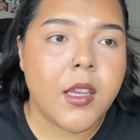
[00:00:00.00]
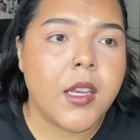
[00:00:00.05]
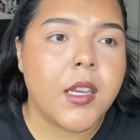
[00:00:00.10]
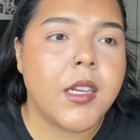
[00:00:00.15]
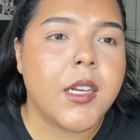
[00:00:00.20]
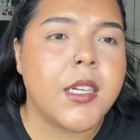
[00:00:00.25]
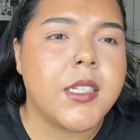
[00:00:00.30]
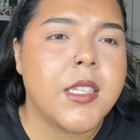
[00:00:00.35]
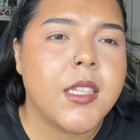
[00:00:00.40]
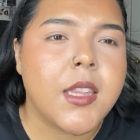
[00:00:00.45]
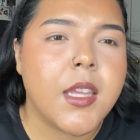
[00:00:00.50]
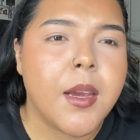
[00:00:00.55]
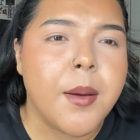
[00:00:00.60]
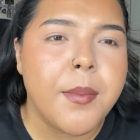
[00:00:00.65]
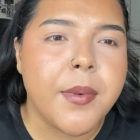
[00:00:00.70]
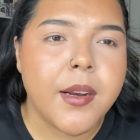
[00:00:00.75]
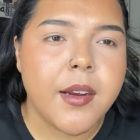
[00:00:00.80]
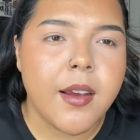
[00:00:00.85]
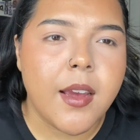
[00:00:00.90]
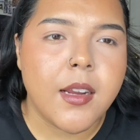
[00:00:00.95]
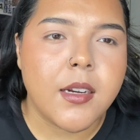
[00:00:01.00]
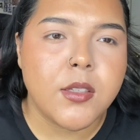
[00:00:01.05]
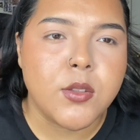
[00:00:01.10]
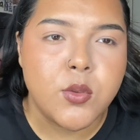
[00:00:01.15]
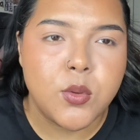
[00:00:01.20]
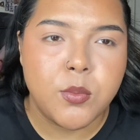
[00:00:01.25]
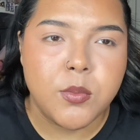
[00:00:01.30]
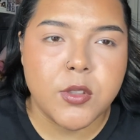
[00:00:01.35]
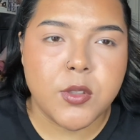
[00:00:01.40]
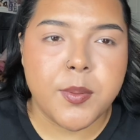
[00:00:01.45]
Guys, I think I might have added
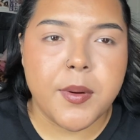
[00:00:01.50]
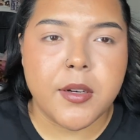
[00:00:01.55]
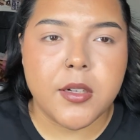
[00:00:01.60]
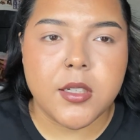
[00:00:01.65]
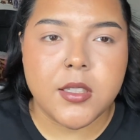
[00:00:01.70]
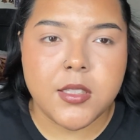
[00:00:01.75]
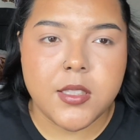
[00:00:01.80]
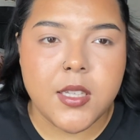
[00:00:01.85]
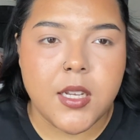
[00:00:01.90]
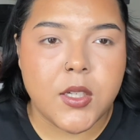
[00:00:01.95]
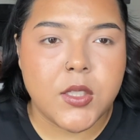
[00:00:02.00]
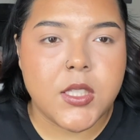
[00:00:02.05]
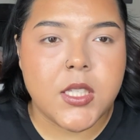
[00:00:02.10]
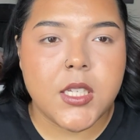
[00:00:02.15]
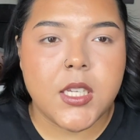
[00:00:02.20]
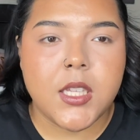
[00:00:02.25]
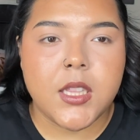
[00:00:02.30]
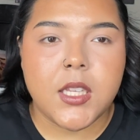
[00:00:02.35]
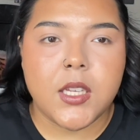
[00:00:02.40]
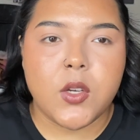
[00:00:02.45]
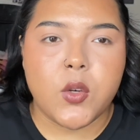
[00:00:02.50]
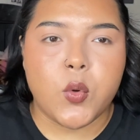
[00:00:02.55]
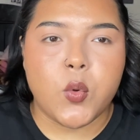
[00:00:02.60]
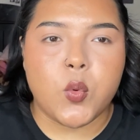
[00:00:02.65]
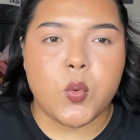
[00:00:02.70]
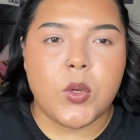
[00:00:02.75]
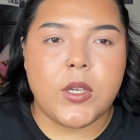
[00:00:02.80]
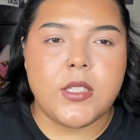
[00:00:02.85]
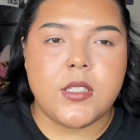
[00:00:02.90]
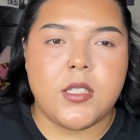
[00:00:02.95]
too much powder because now it's looking like
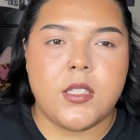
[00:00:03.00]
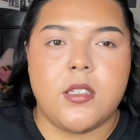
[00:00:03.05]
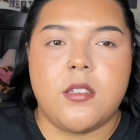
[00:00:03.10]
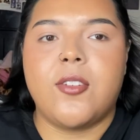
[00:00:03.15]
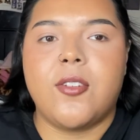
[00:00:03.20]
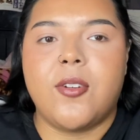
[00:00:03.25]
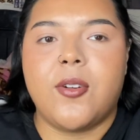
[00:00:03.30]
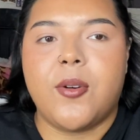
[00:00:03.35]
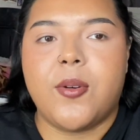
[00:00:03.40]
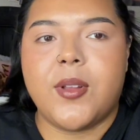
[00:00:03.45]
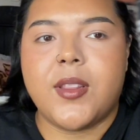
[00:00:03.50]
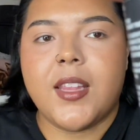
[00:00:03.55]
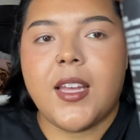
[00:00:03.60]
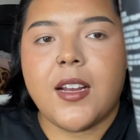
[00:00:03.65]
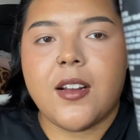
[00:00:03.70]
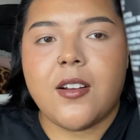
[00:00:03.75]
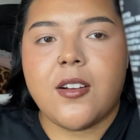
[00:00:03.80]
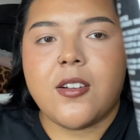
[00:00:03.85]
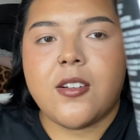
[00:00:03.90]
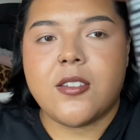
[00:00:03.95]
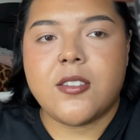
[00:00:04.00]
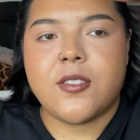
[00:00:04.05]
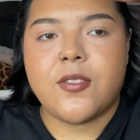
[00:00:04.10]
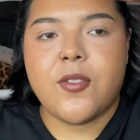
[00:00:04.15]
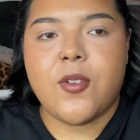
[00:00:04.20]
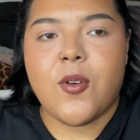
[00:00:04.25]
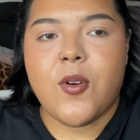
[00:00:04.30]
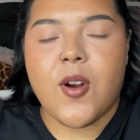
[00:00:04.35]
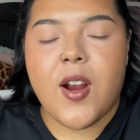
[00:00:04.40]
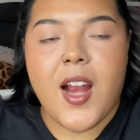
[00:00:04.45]
crazy. You know what that calls
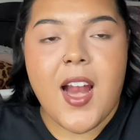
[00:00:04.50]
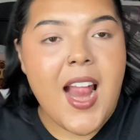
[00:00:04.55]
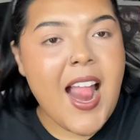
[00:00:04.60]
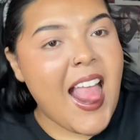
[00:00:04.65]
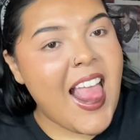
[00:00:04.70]
for.